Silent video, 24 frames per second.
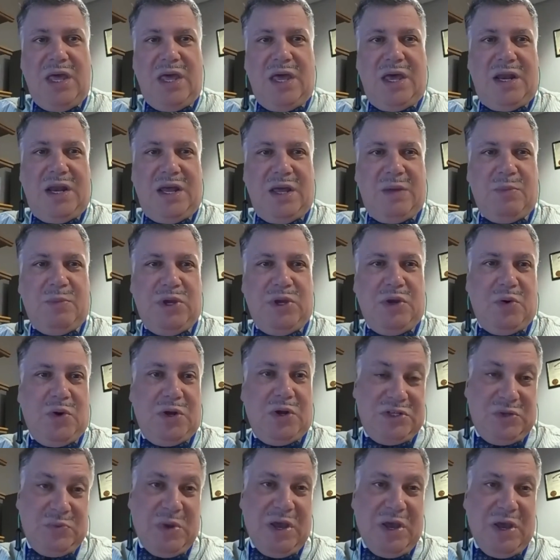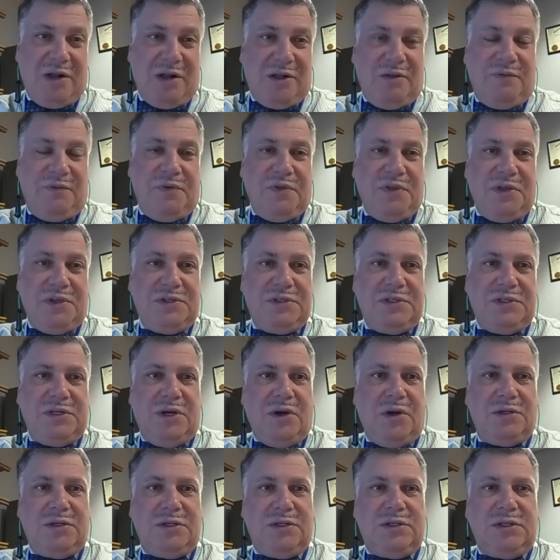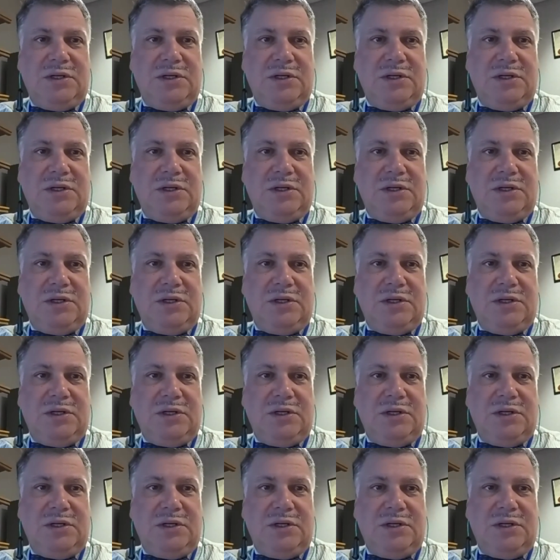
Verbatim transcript: And I'm here on sabbatical for this year,